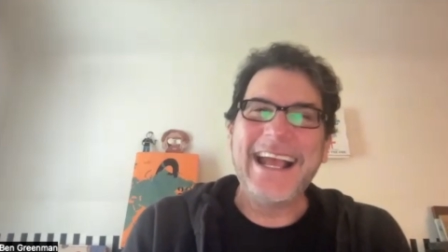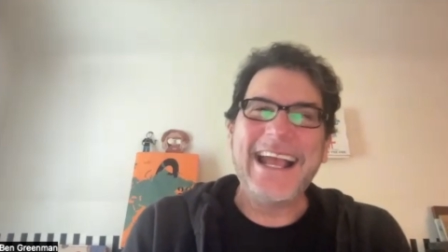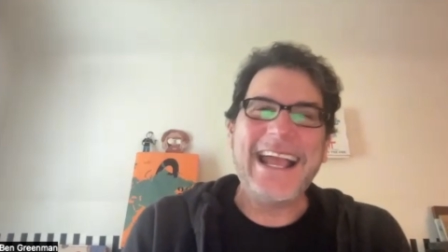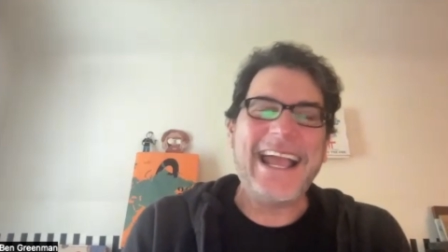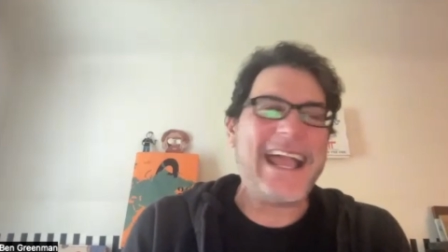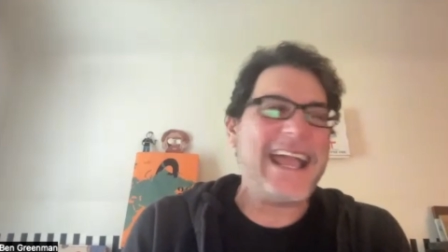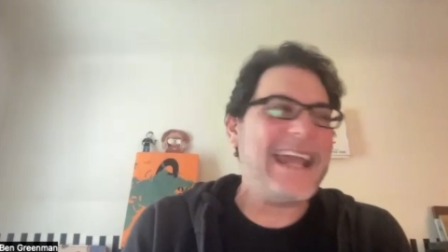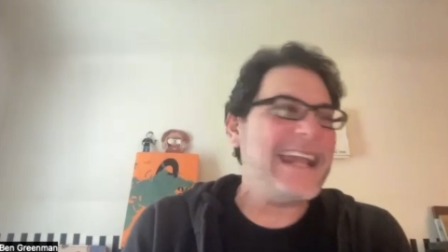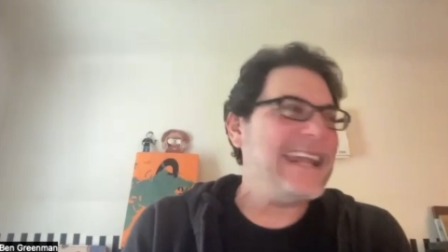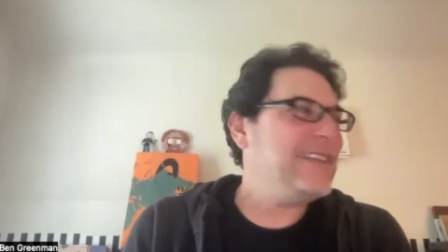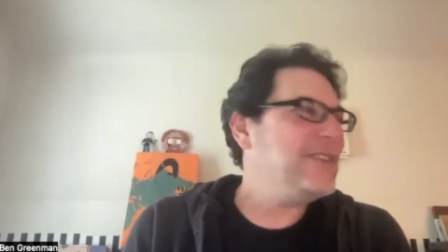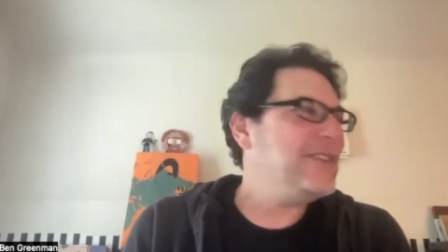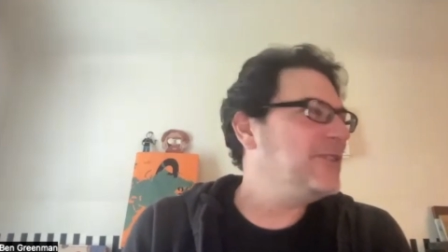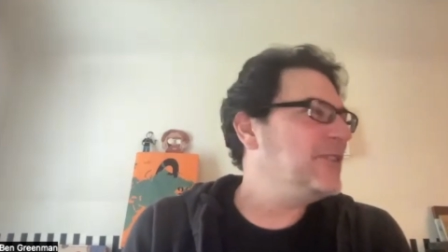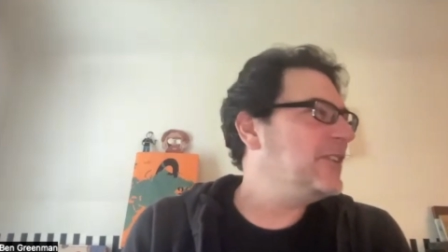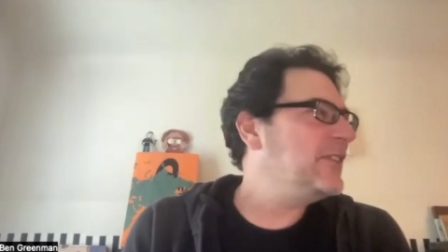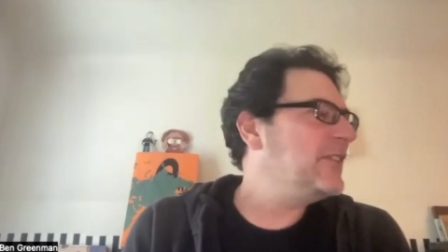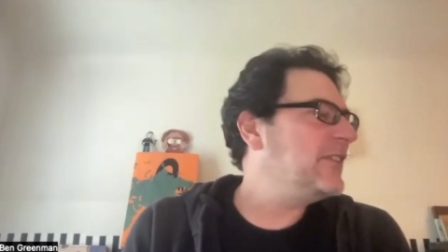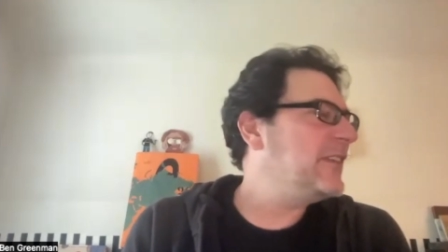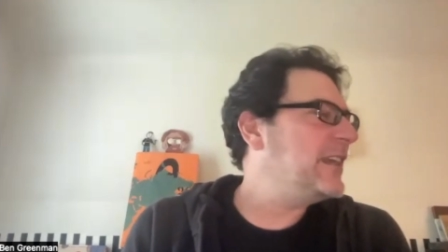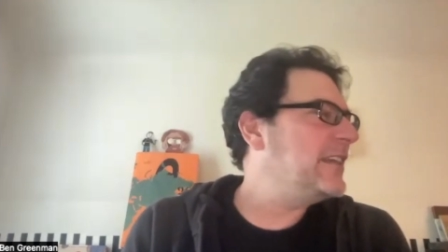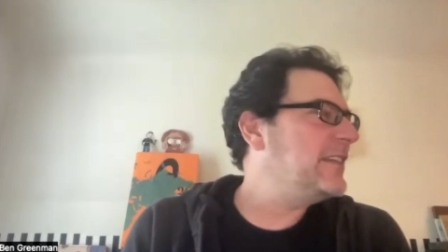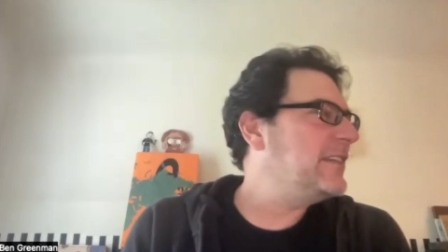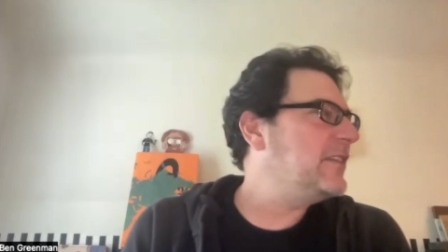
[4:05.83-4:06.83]
And it's
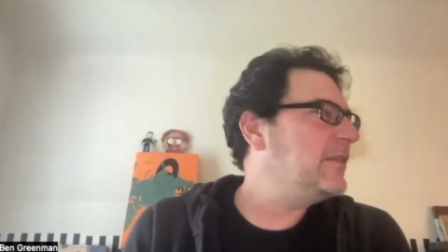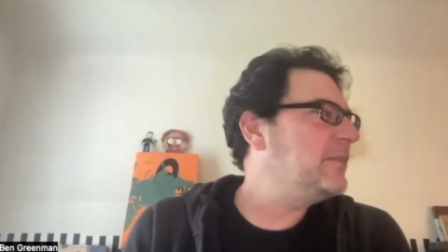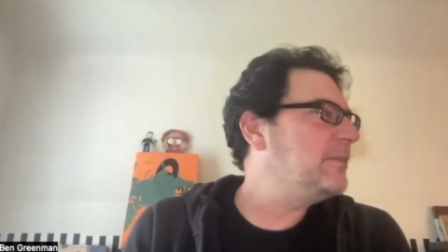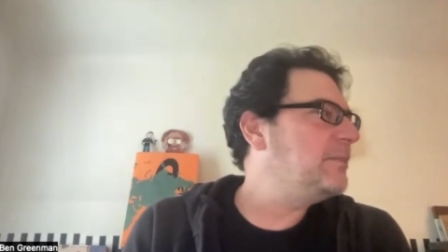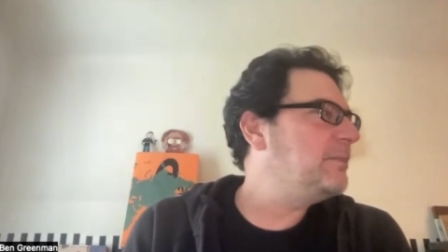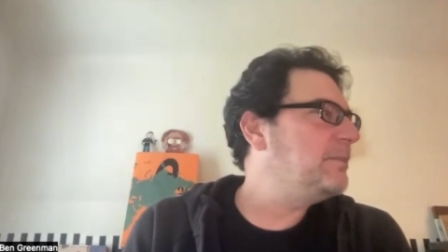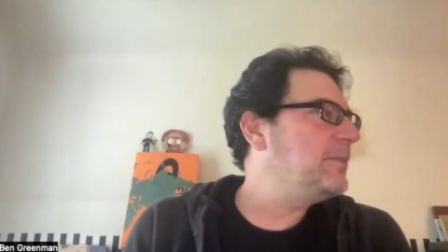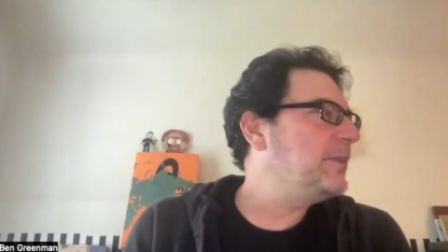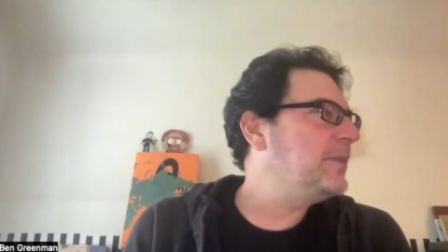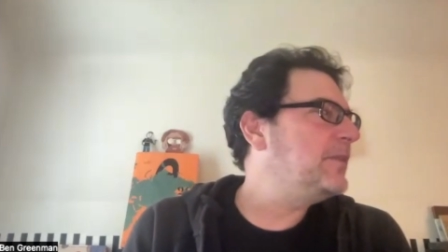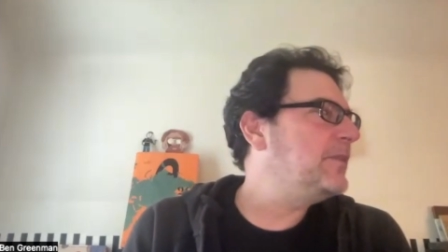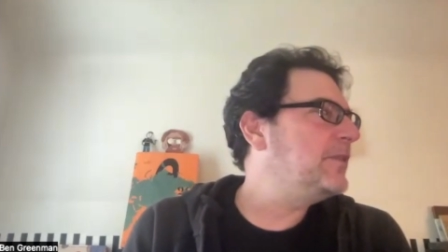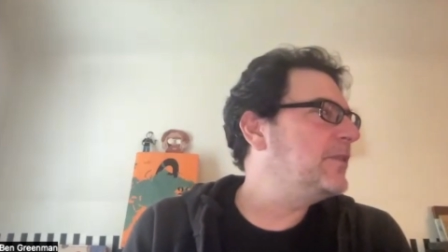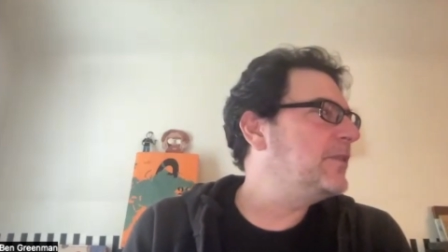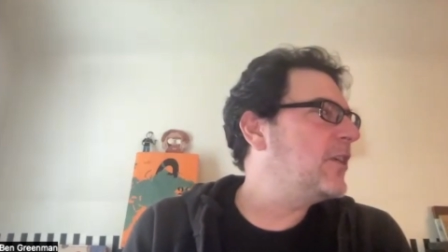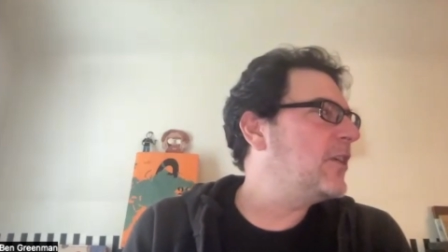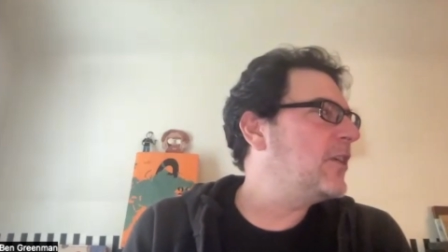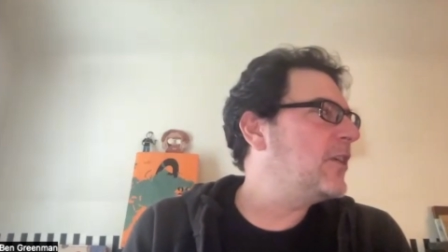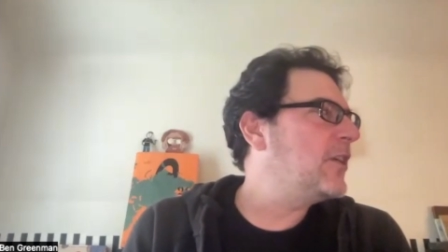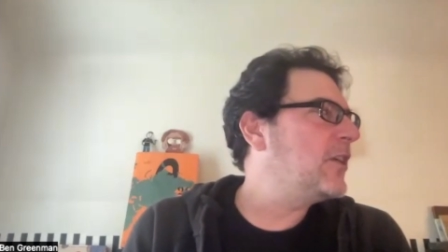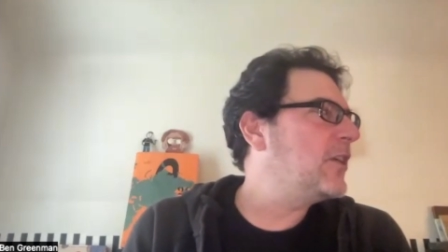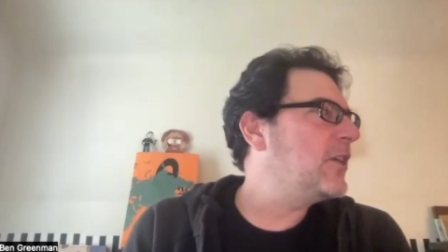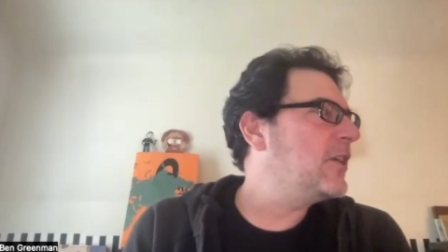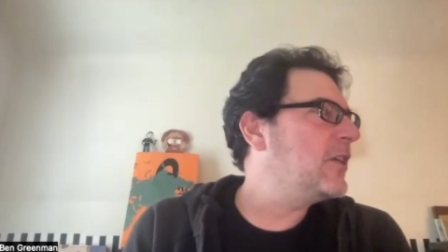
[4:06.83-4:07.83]
just like this
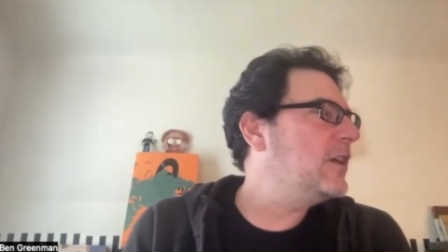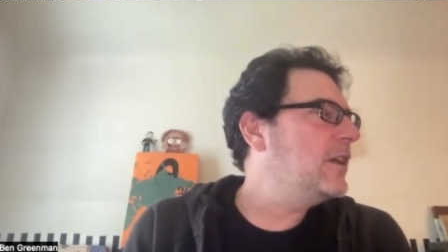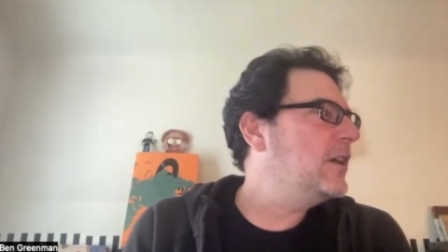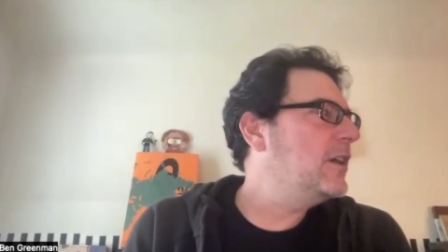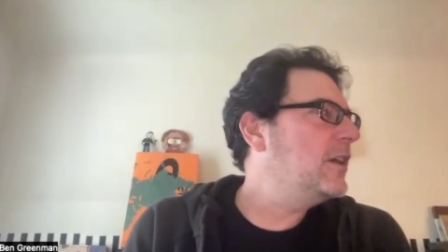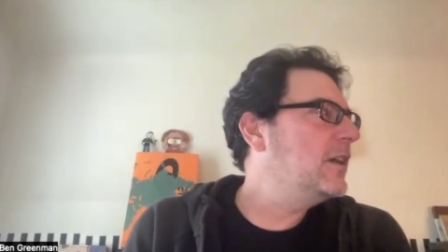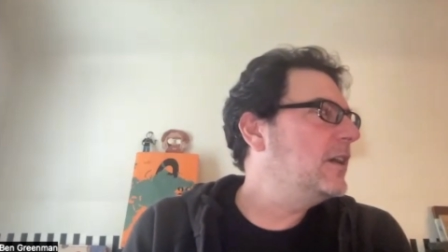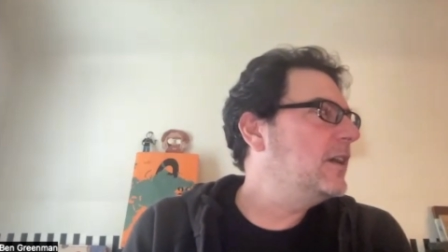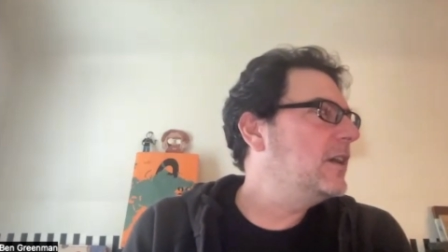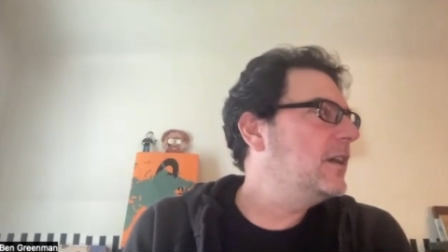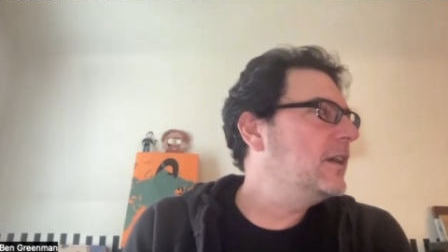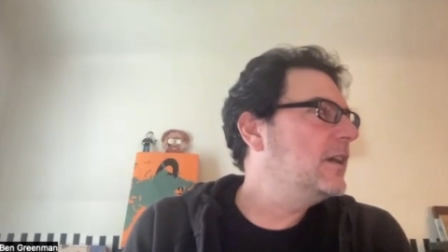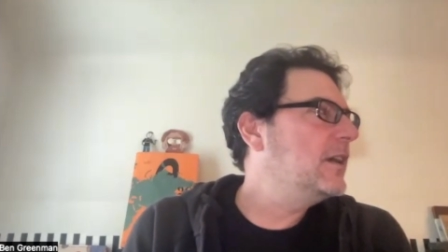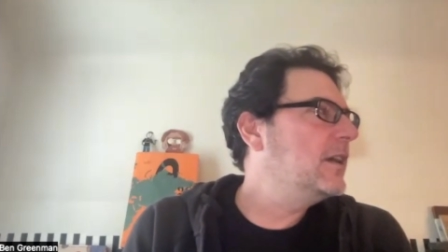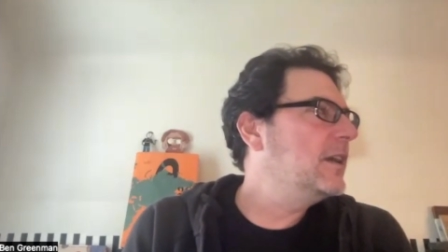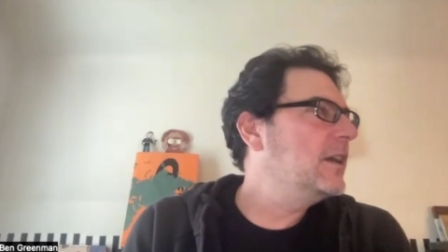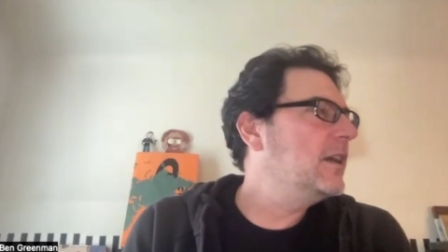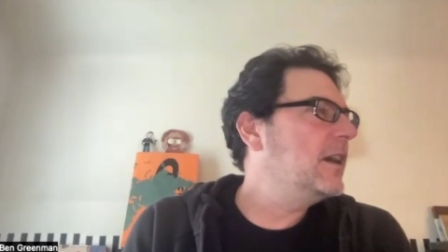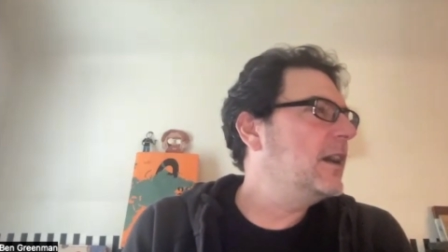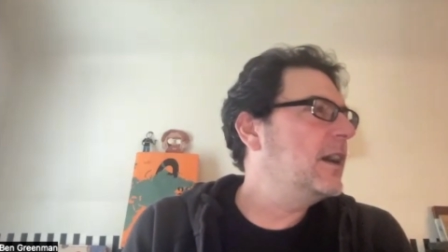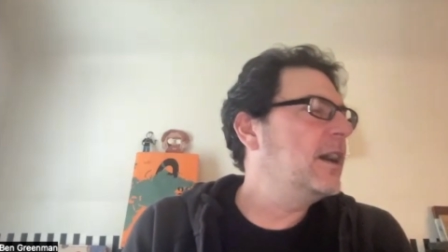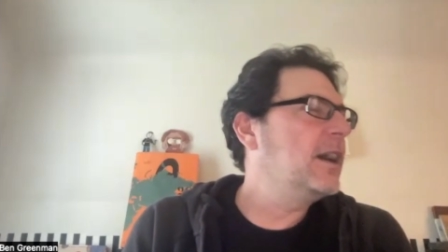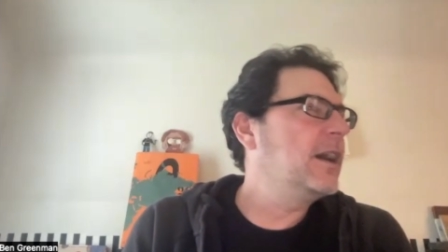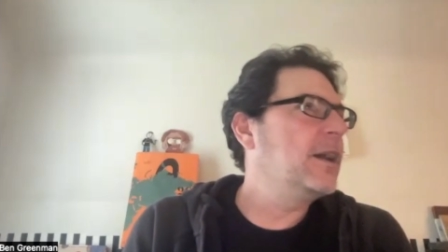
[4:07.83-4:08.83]
bizarre
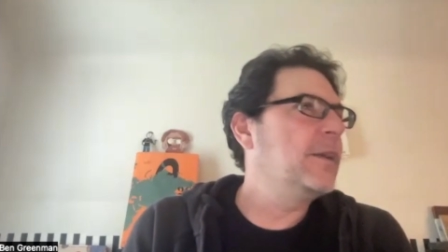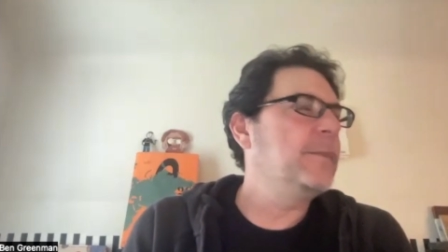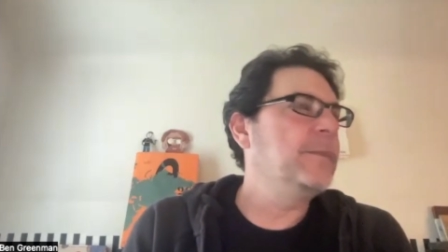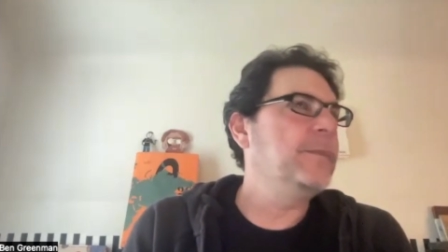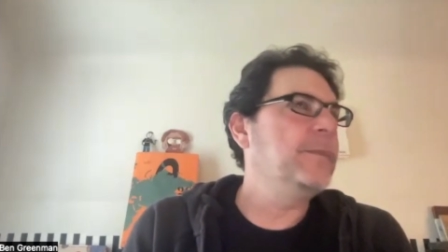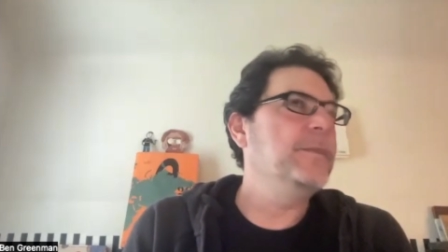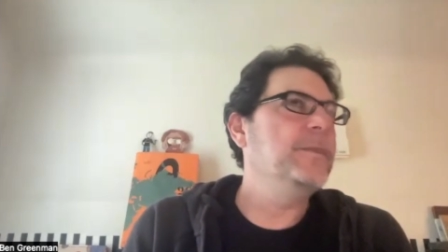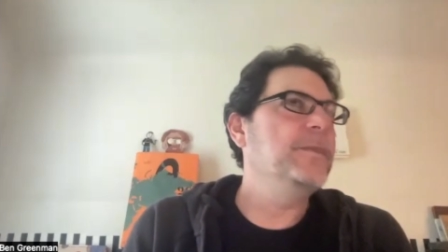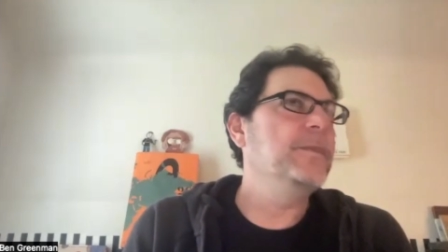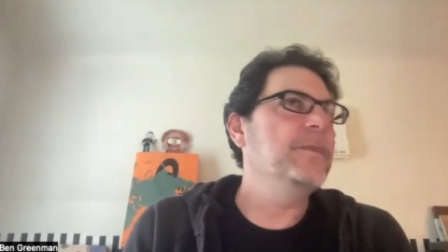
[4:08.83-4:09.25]
um,